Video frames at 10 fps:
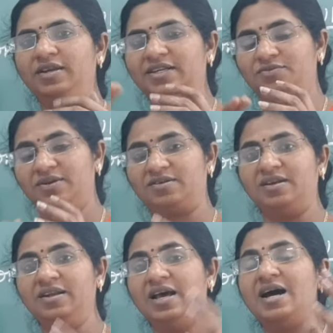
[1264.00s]
it will run
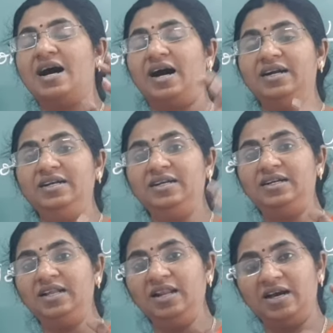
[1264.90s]

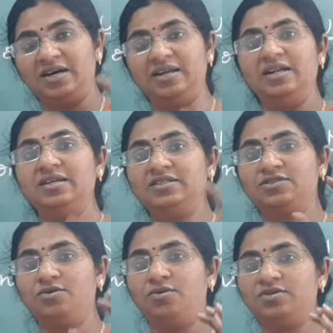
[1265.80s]

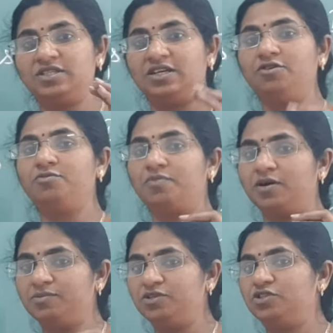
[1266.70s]
unless court give
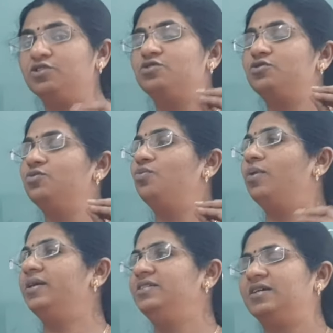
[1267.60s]
permission to
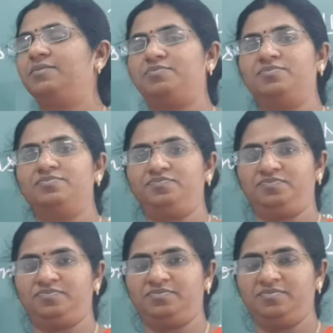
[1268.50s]
wind up.
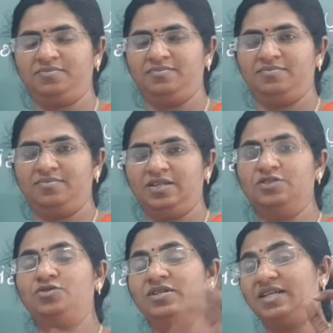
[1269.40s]

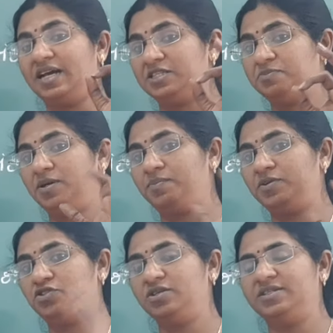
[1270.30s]
So it has
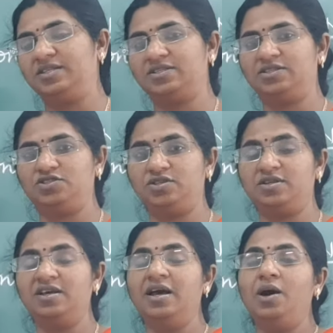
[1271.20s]
perpetual
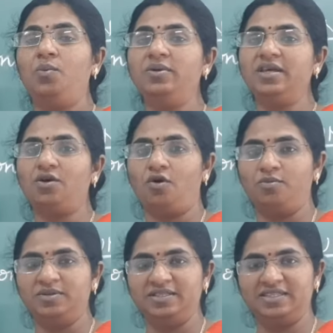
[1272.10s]
succession with a
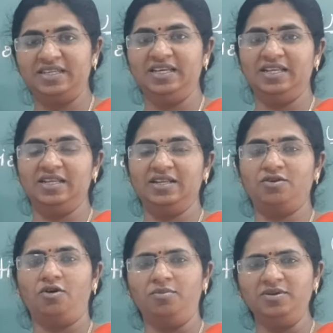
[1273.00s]
common seal.
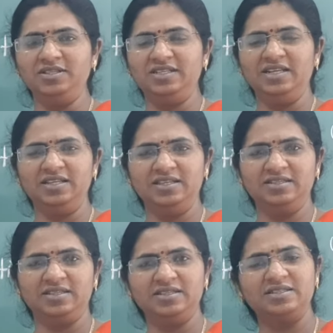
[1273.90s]
Common seal in the
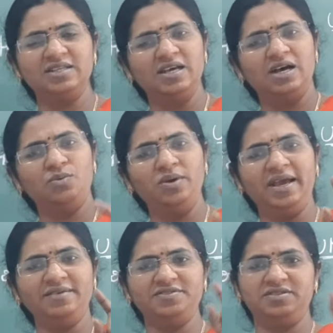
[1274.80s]
sense we
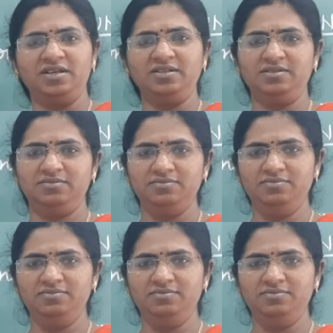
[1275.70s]
have said